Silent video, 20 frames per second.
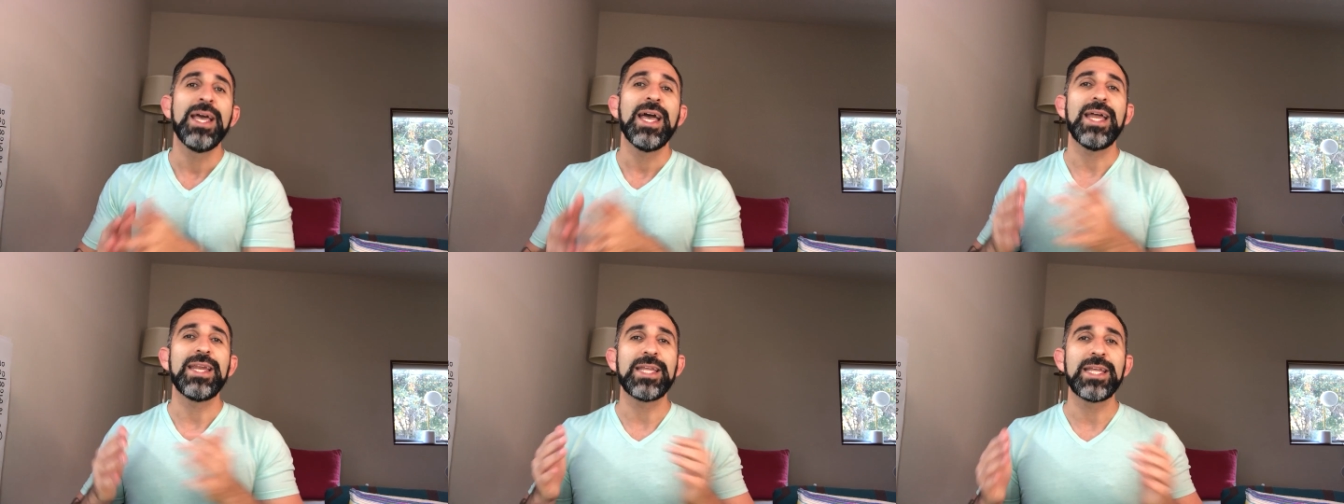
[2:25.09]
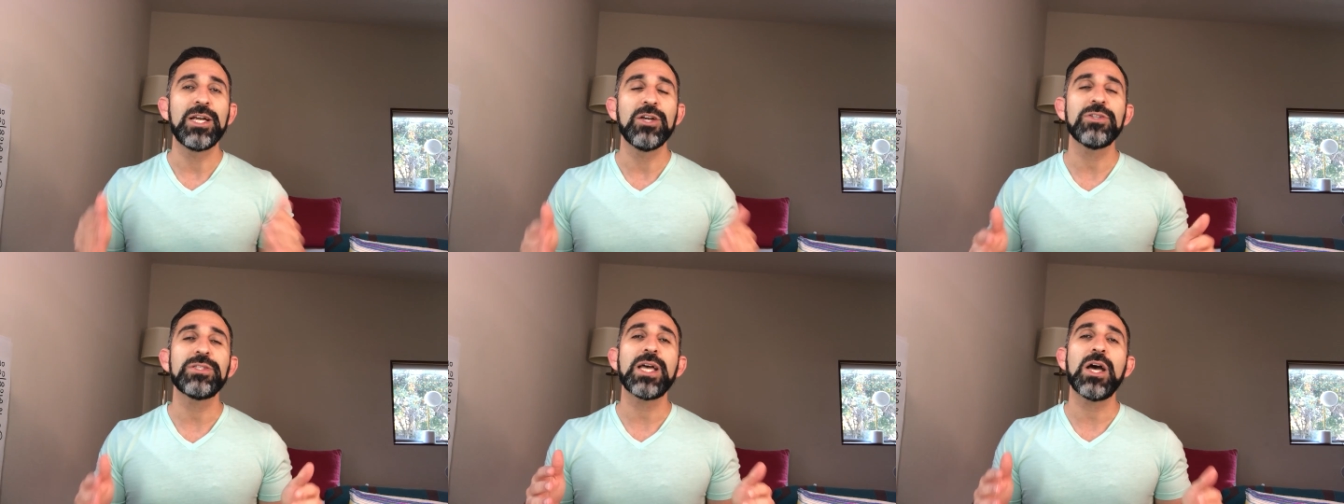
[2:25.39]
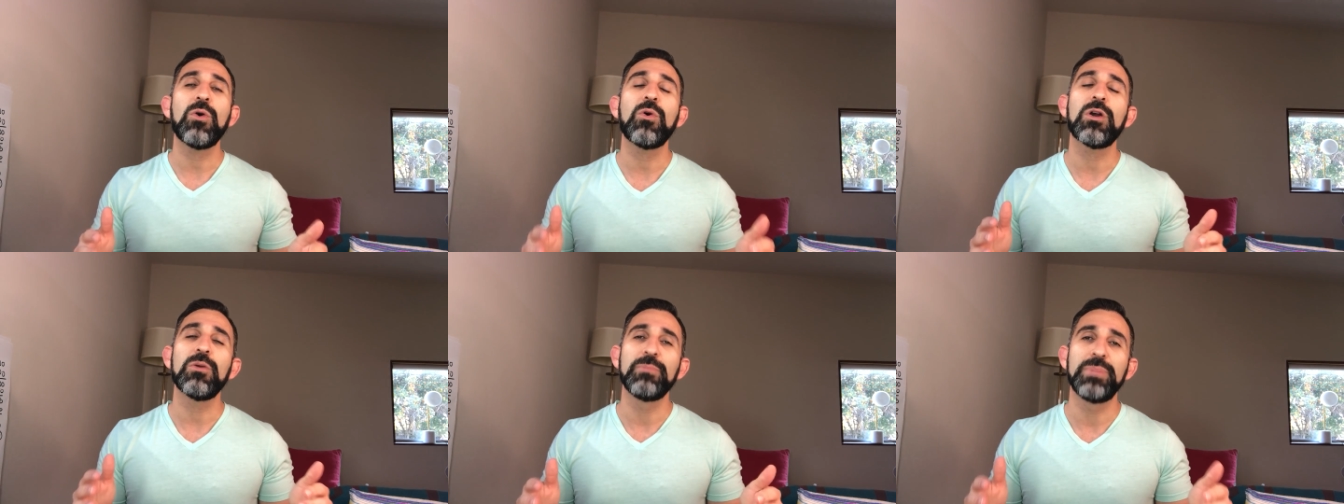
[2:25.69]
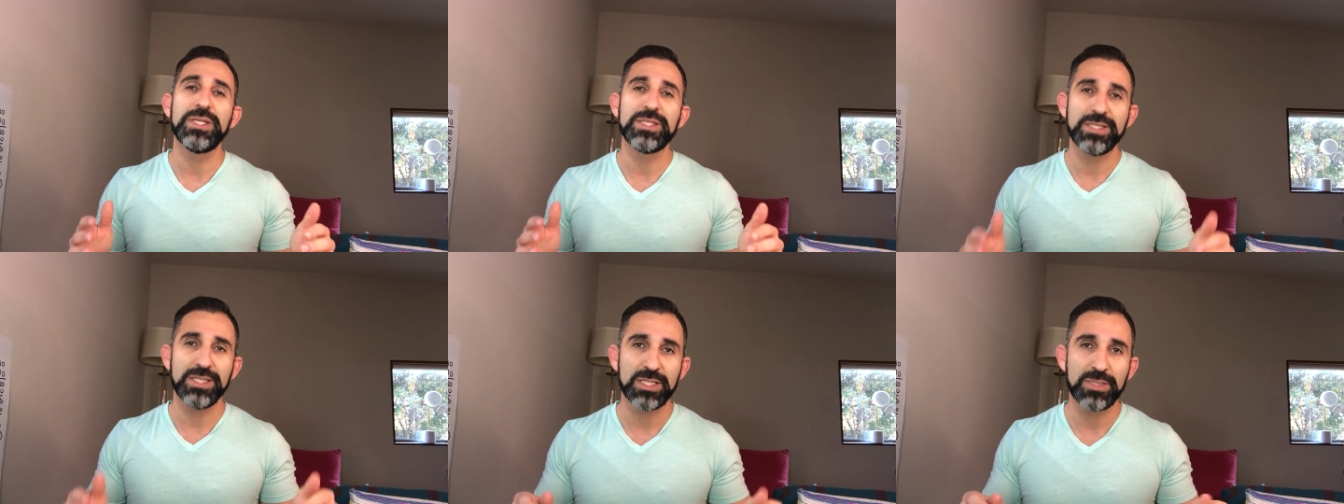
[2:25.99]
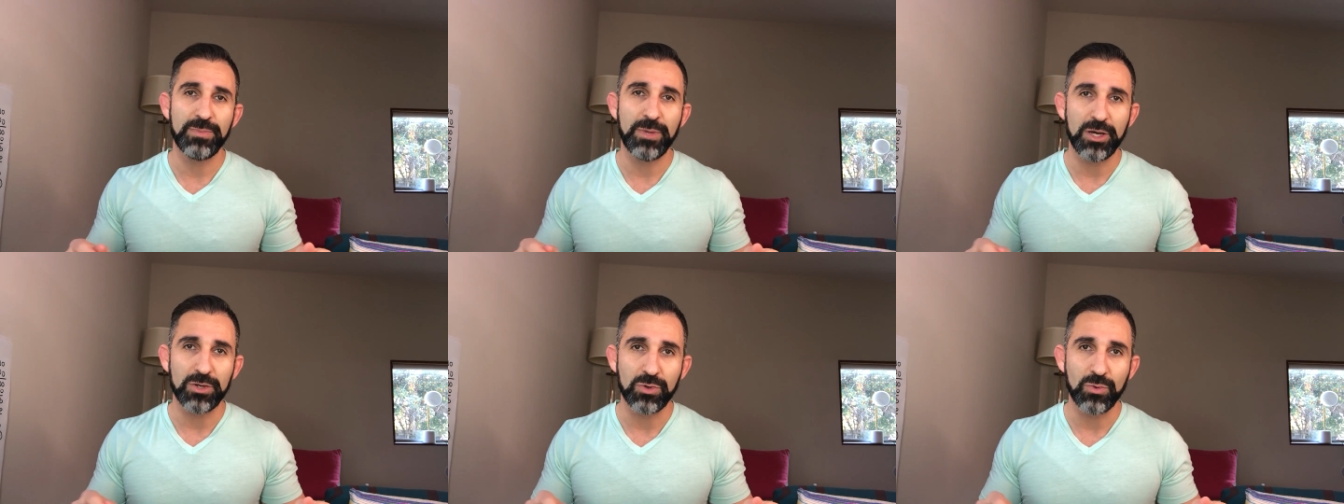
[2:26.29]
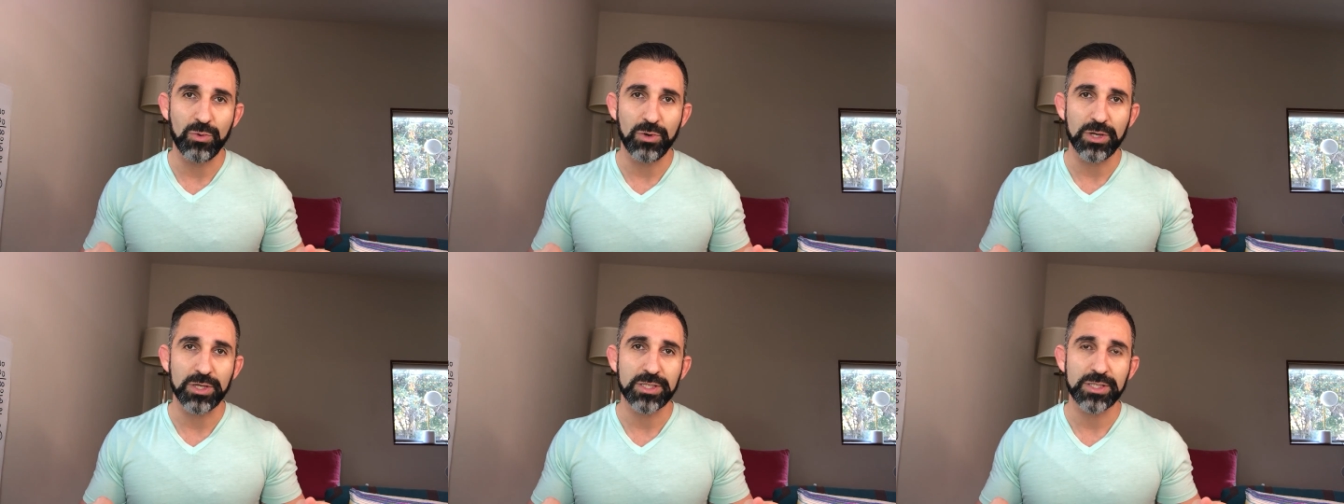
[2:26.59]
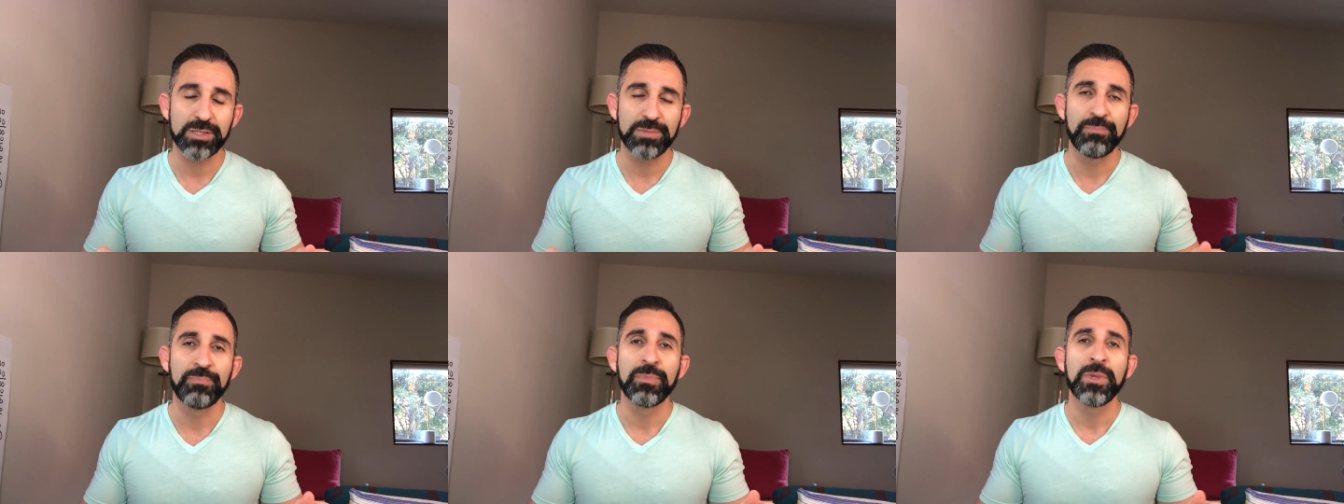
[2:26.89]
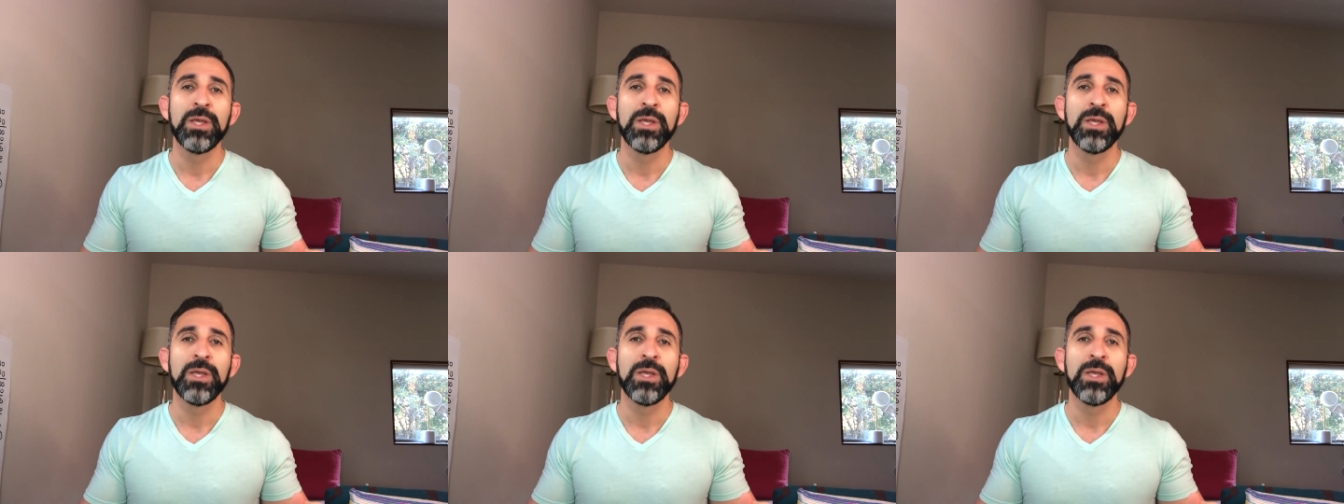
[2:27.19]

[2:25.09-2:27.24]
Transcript: And here's how our business model works.